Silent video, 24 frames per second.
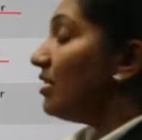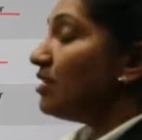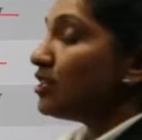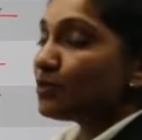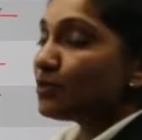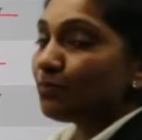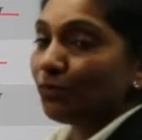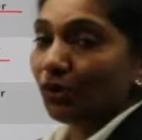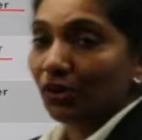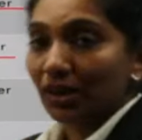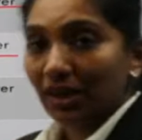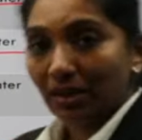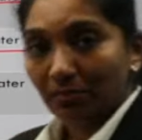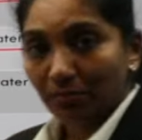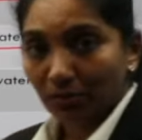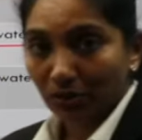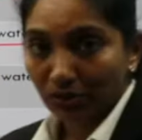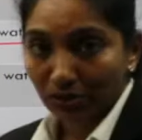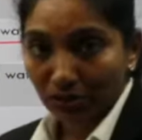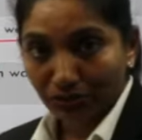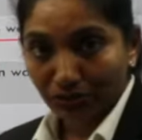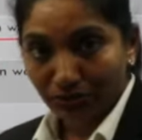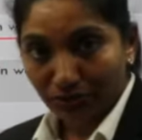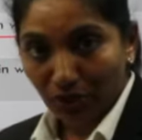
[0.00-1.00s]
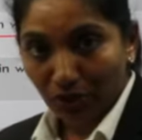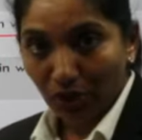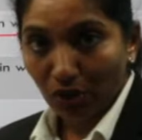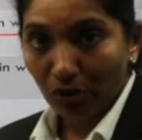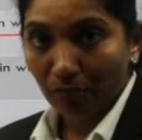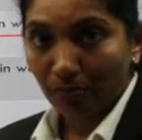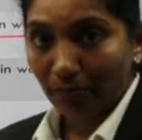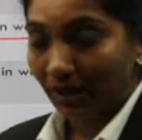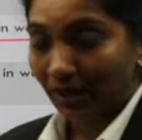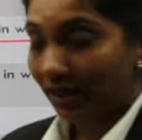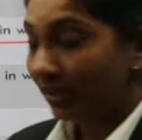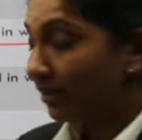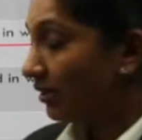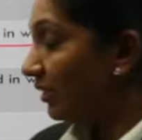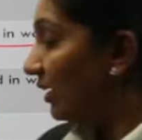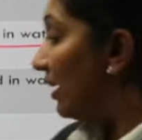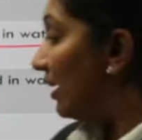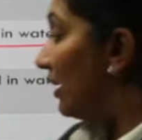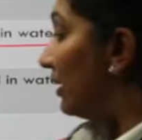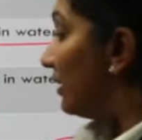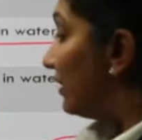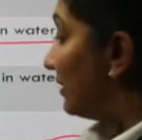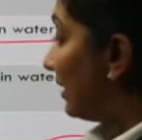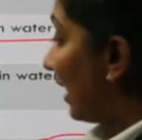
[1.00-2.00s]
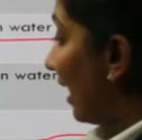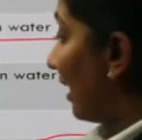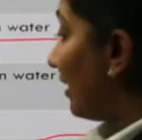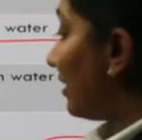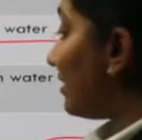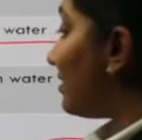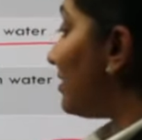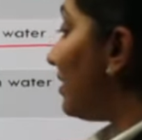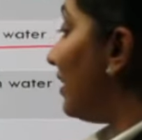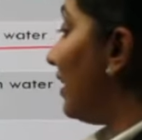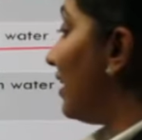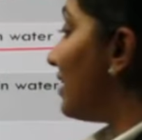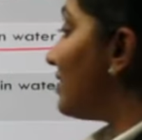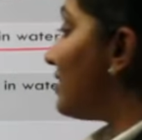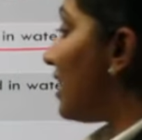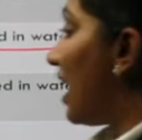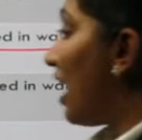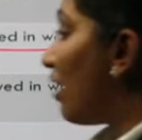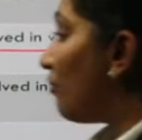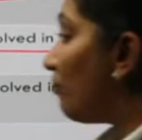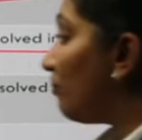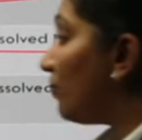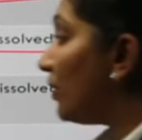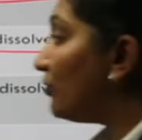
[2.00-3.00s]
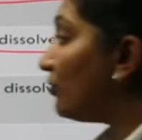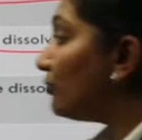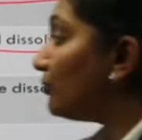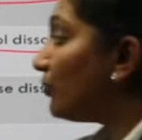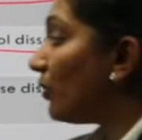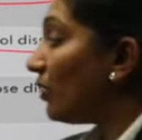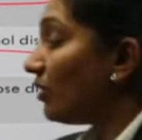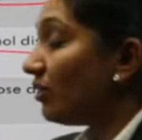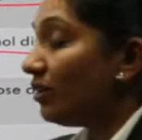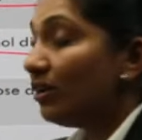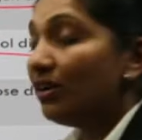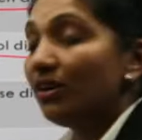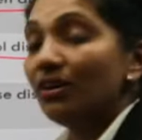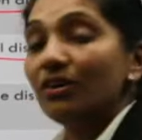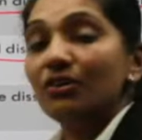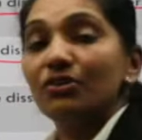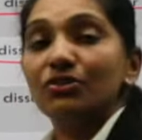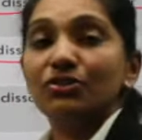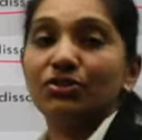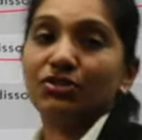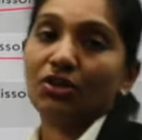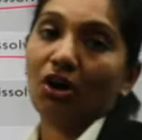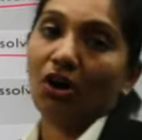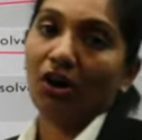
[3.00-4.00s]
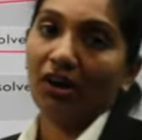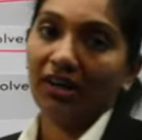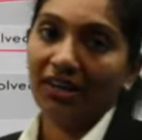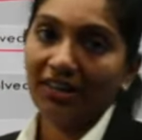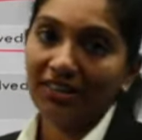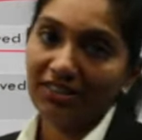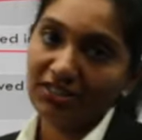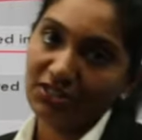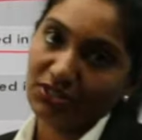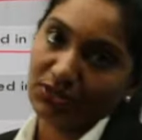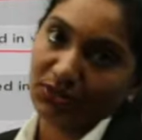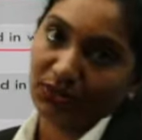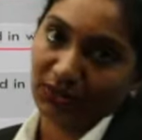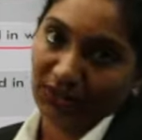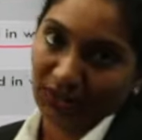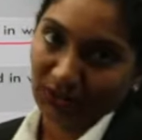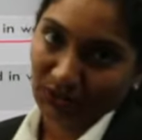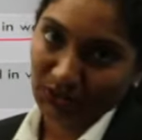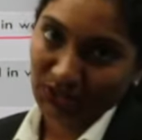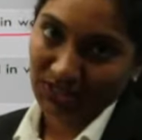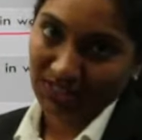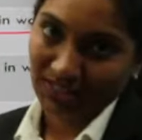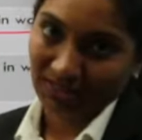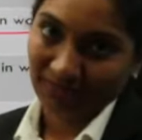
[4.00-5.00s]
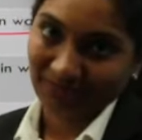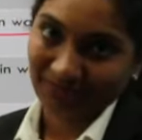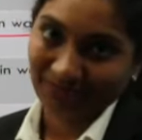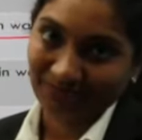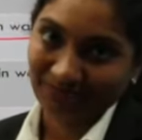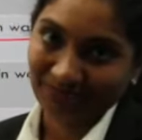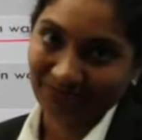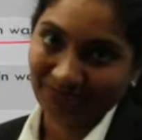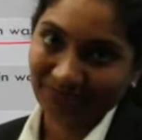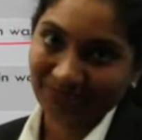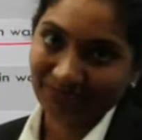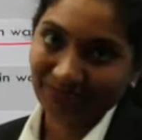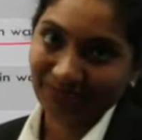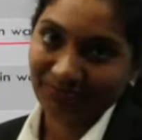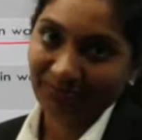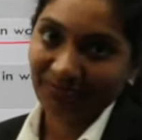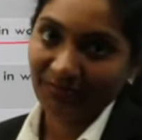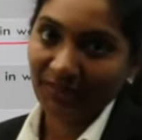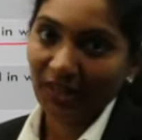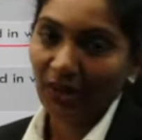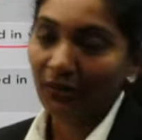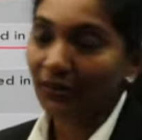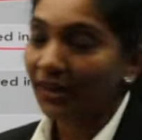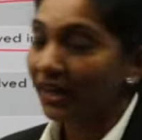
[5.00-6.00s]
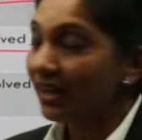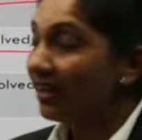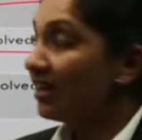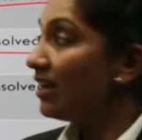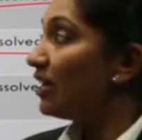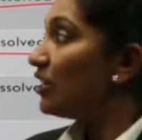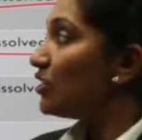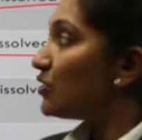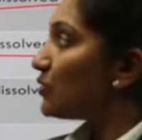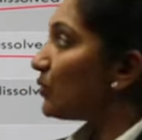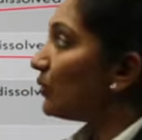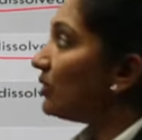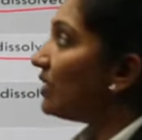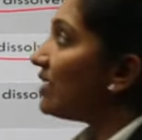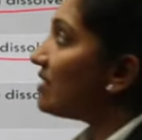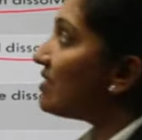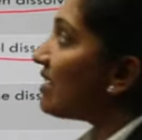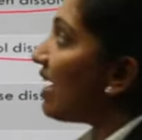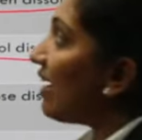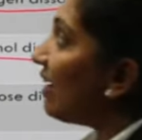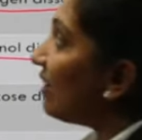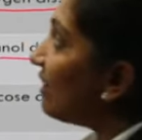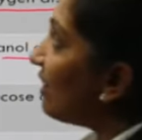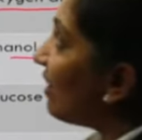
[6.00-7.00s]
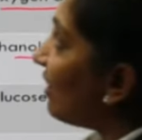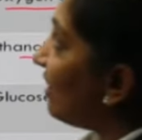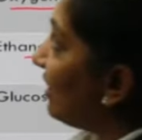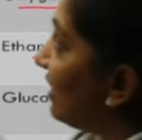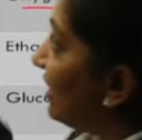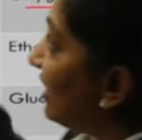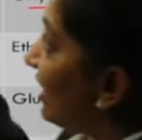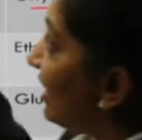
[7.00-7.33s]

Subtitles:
small amount of copper. That is an example for solid solution. Okay, so these are the